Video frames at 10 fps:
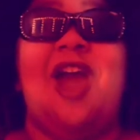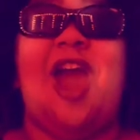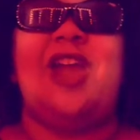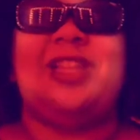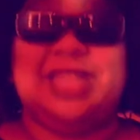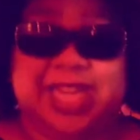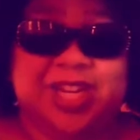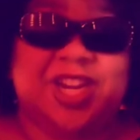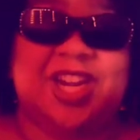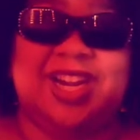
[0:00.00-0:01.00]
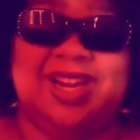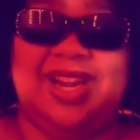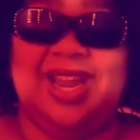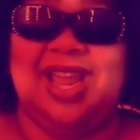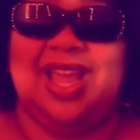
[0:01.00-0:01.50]
Our leader,
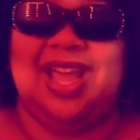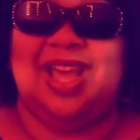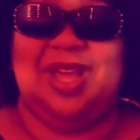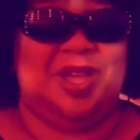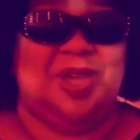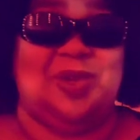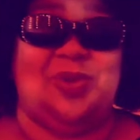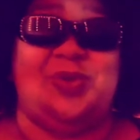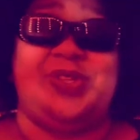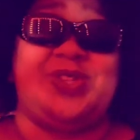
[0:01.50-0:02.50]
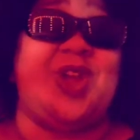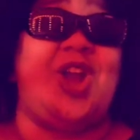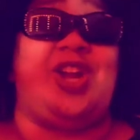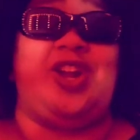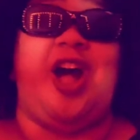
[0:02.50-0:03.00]
who
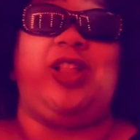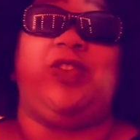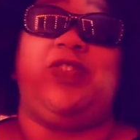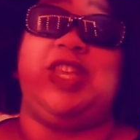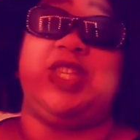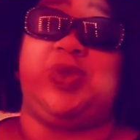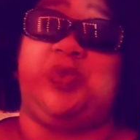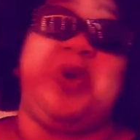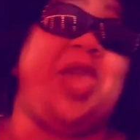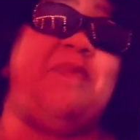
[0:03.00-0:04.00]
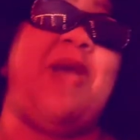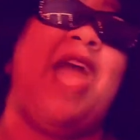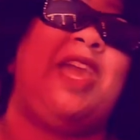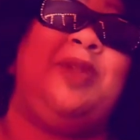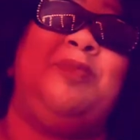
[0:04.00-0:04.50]
started all of this way
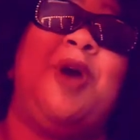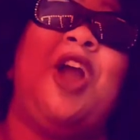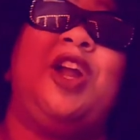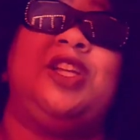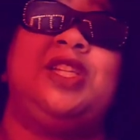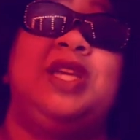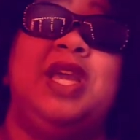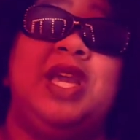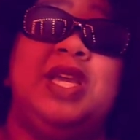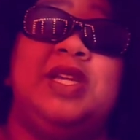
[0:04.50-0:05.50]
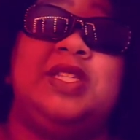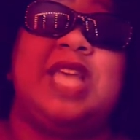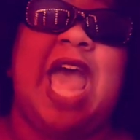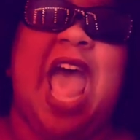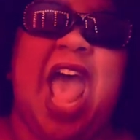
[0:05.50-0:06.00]
back in March, to
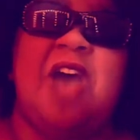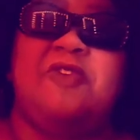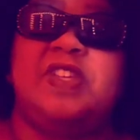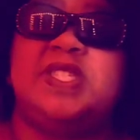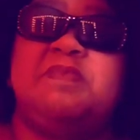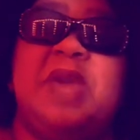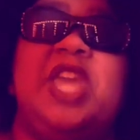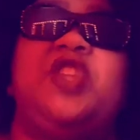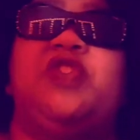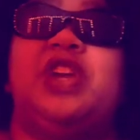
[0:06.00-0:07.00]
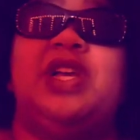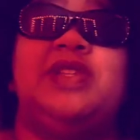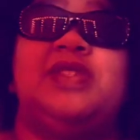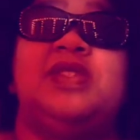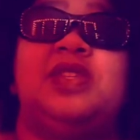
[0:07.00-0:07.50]
have a space for
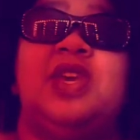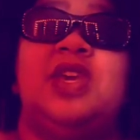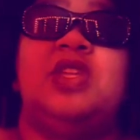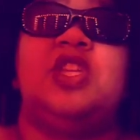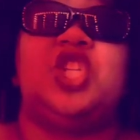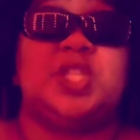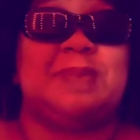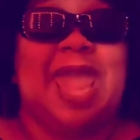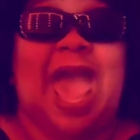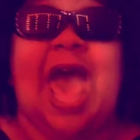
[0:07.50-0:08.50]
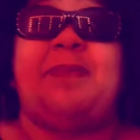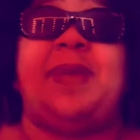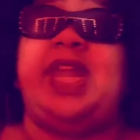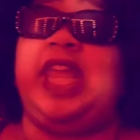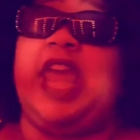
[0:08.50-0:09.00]
us to just be
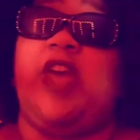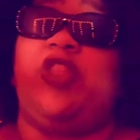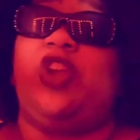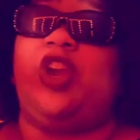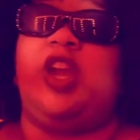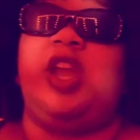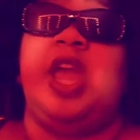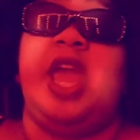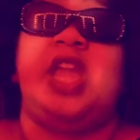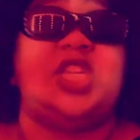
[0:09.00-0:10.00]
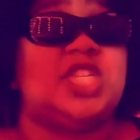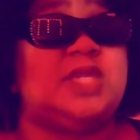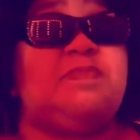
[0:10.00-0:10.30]
happy together and just